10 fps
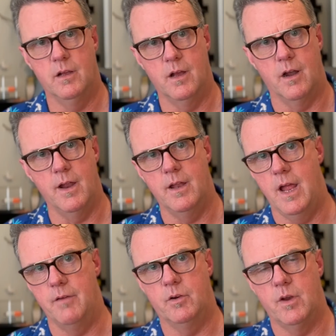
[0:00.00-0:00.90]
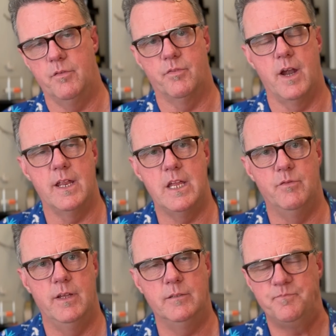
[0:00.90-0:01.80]
All right, have a great Friday
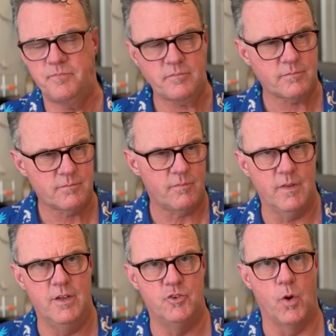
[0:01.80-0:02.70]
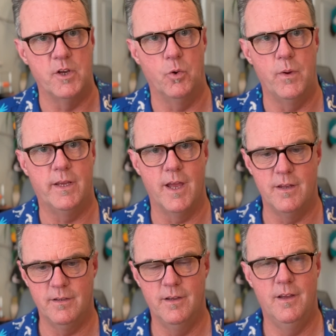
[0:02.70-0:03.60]
evening. Enjoy your
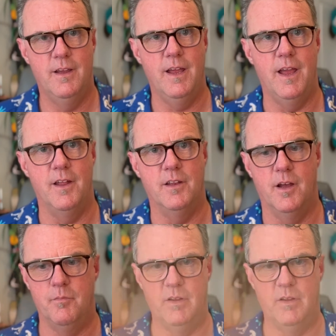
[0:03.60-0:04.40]
weekend, and be